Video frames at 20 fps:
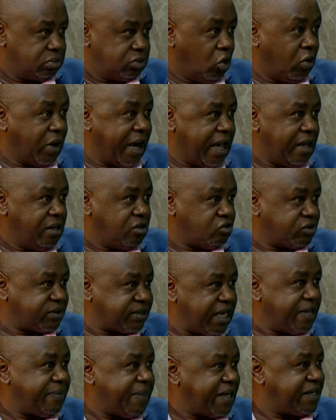okay, to
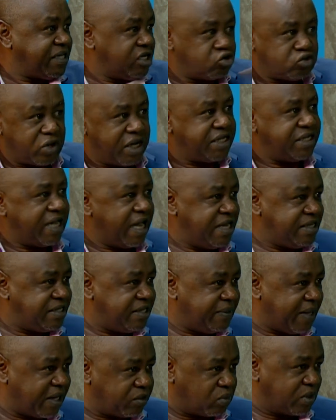say that in
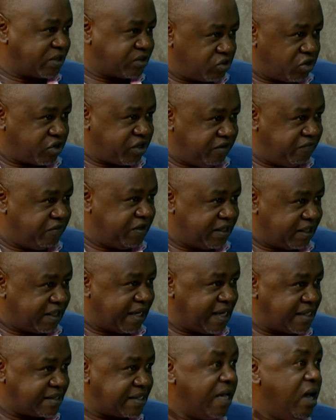2018 that was not even the
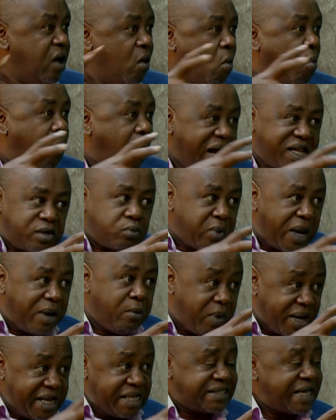case, what
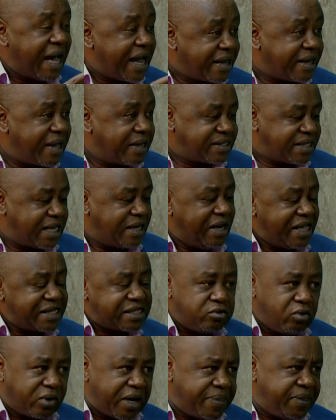is that going to say?
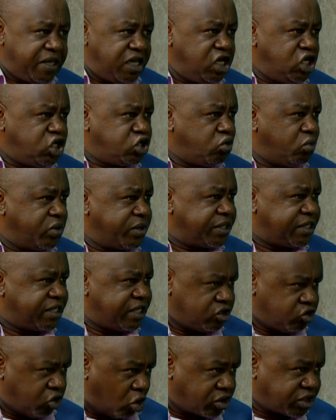Let's look at the issue with the
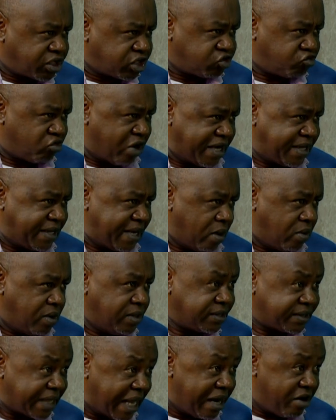doctors right now,
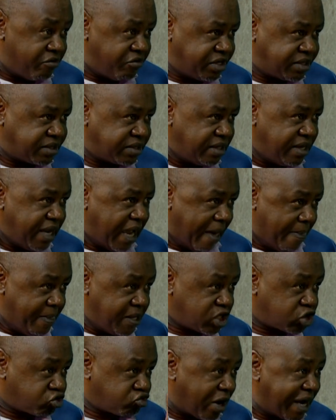salaries and
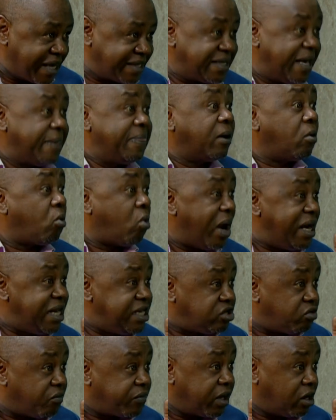the strikes and the
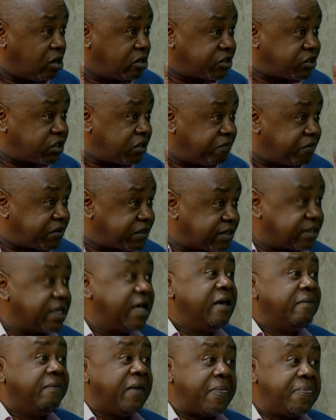quality of the health services
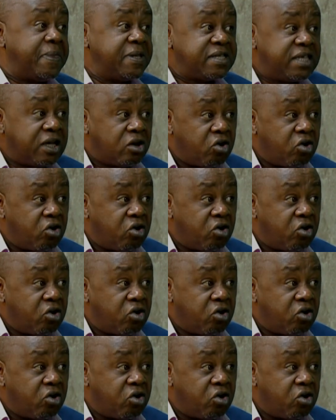that this